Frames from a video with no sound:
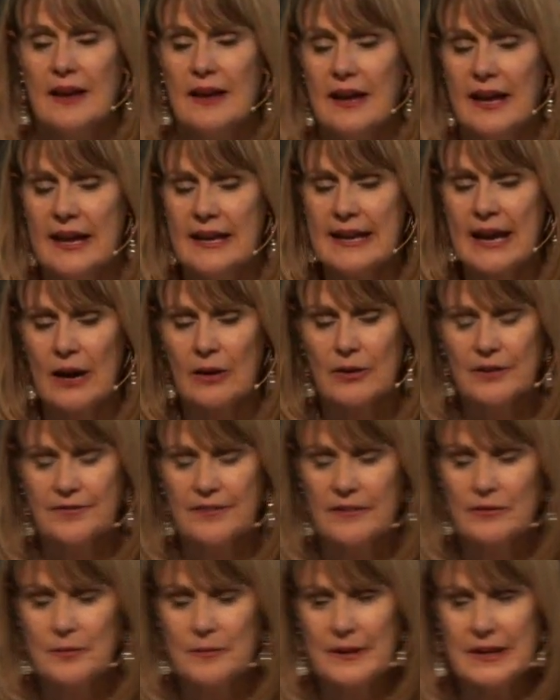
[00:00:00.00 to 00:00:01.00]
And now, if
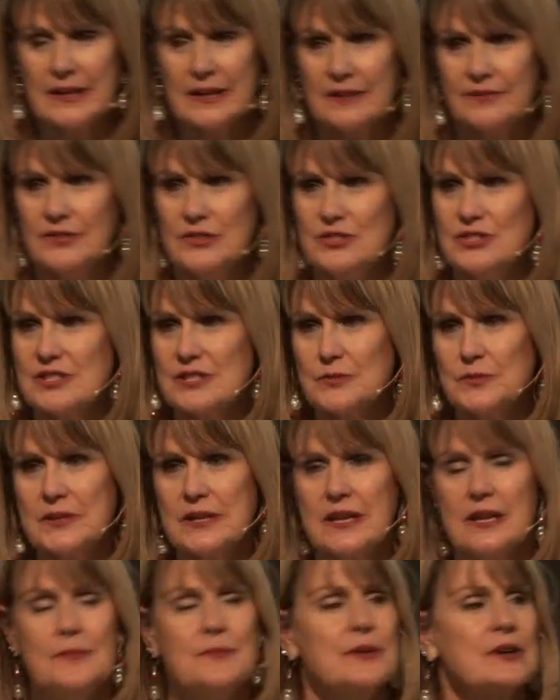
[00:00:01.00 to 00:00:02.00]
everybody, if you just would
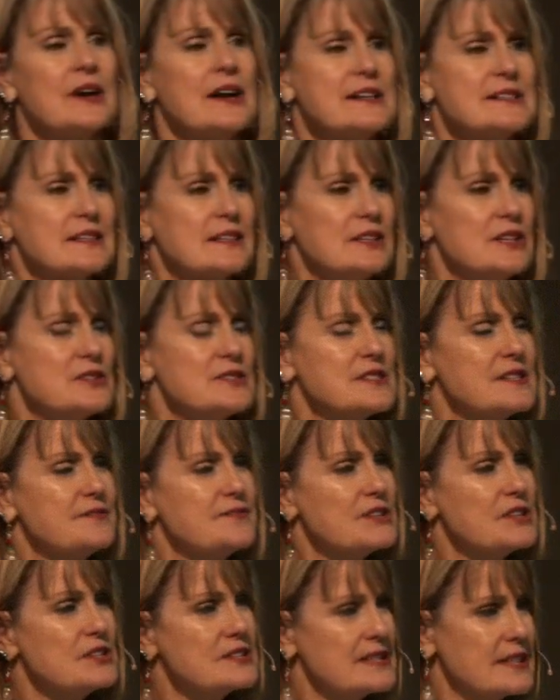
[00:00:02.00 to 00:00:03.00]
keep your eyes closed, if
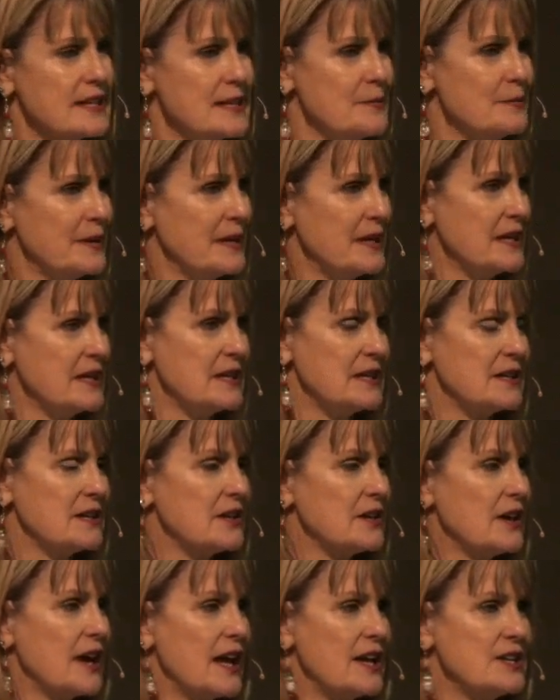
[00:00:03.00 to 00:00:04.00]
there is anybody
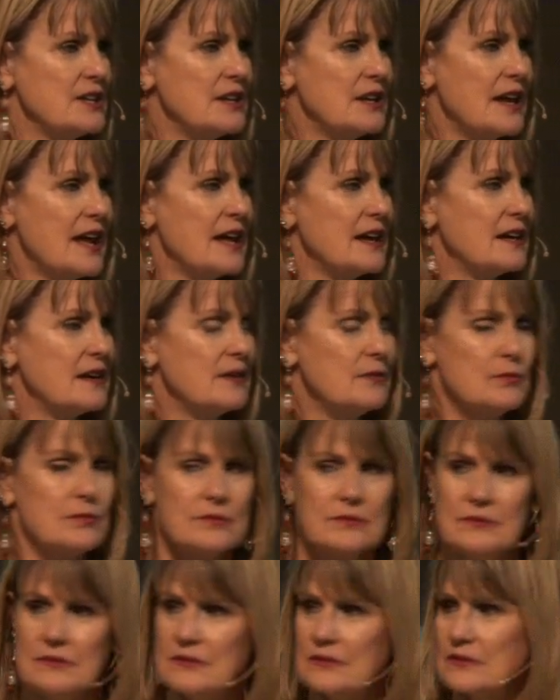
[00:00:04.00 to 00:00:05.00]
here and and
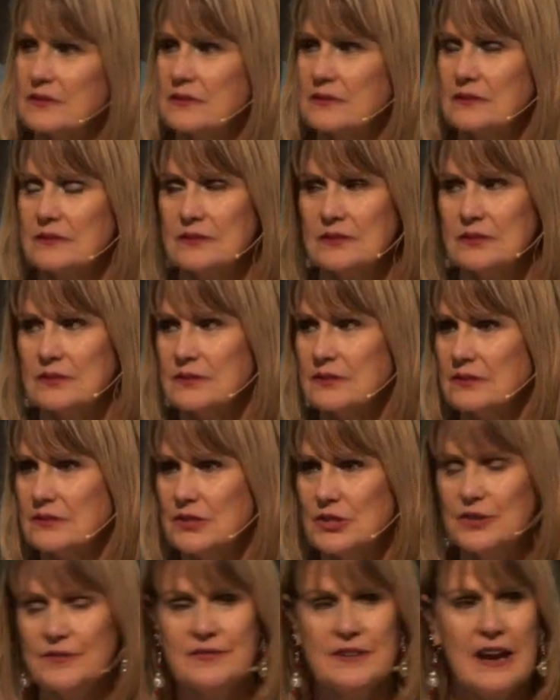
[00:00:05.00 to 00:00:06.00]

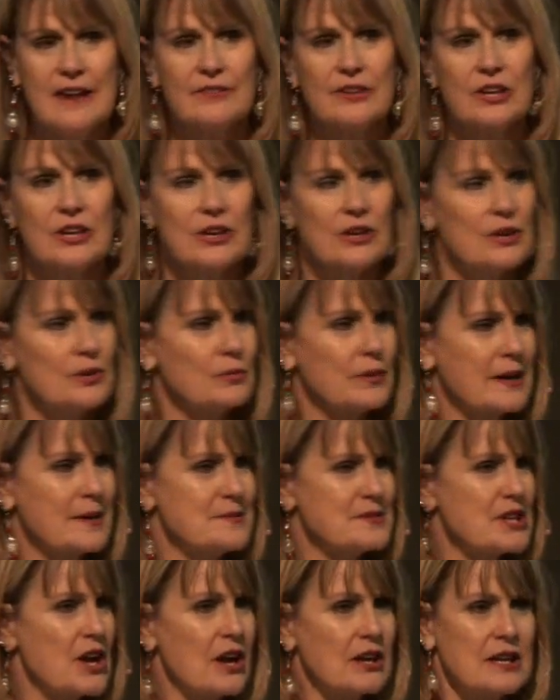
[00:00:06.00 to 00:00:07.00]
you've never heard what I'm
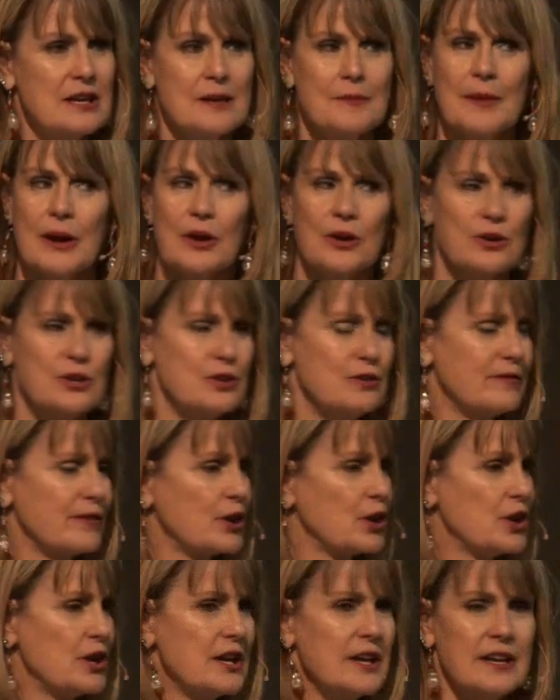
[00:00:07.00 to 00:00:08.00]
talking about, or you've
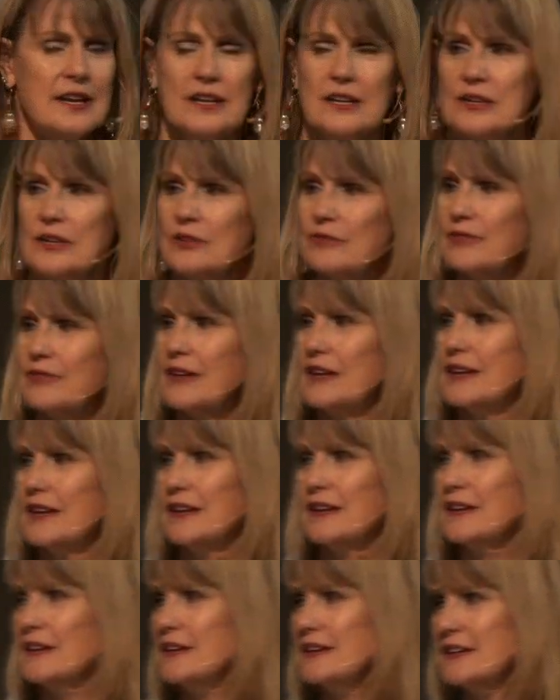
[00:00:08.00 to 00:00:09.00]
heard it and you've
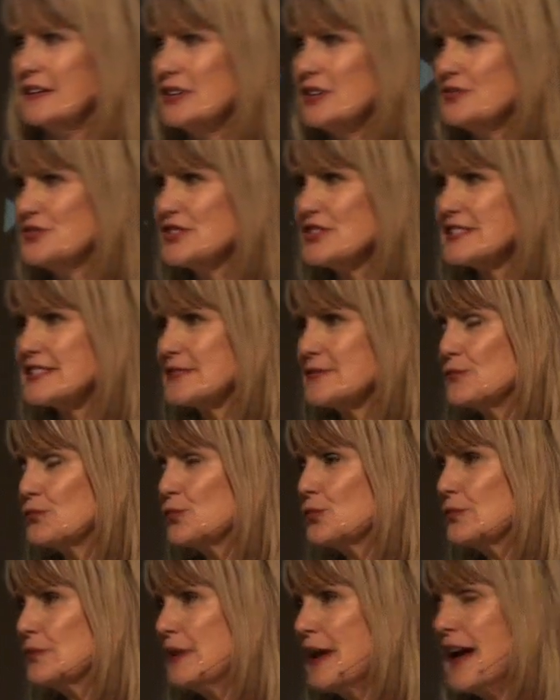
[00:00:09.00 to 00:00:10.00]
you just
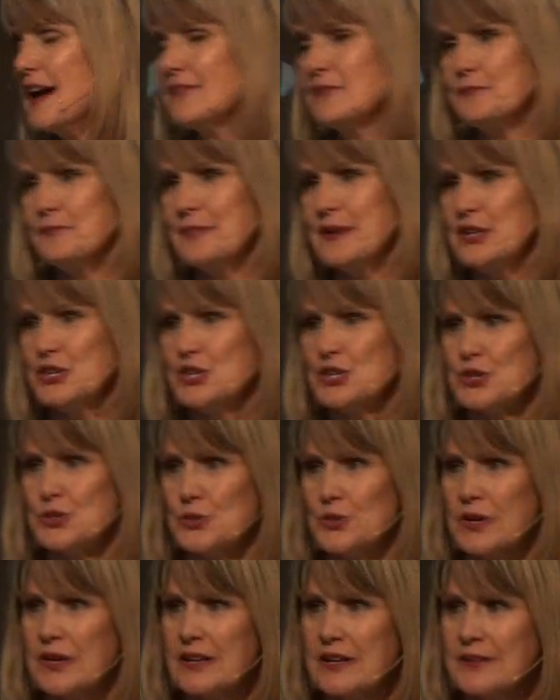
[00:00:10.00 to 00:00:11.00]
haven't been
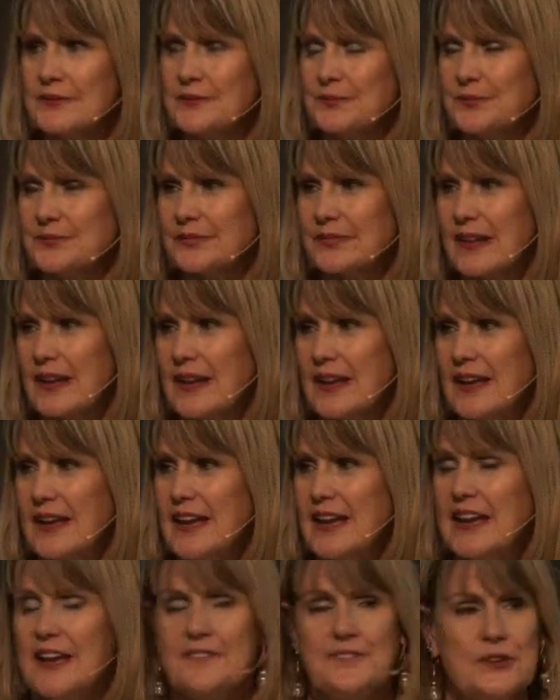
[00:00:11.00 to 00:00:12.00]
sure,
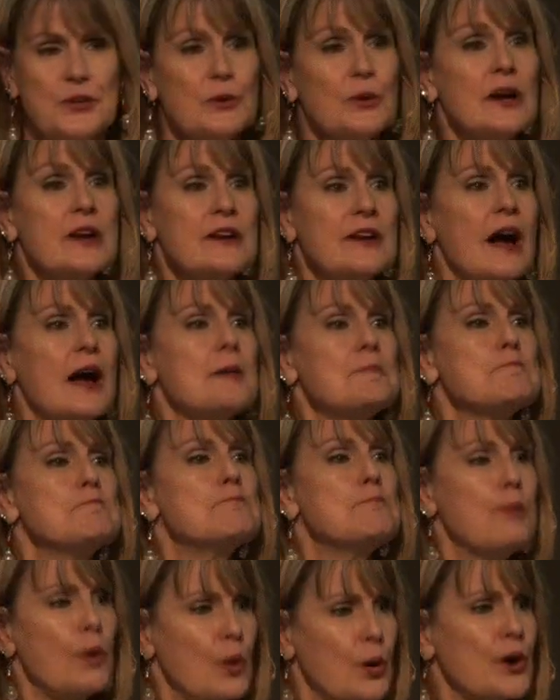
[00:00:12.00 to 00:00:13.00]
if you are not
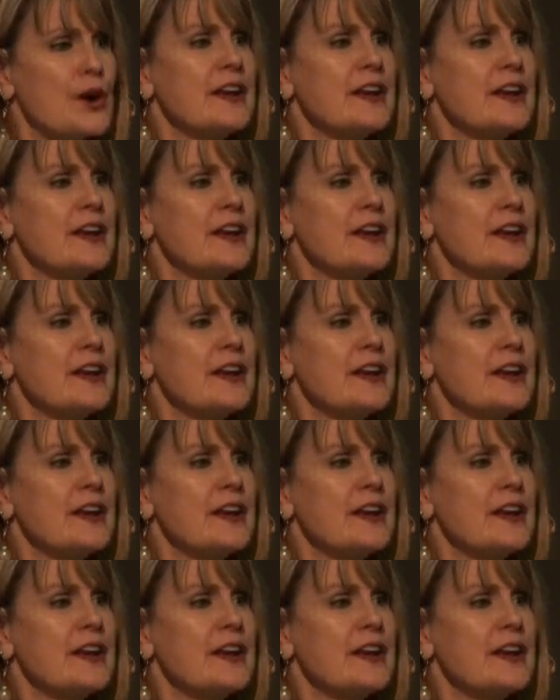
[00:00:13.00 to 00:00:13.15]
born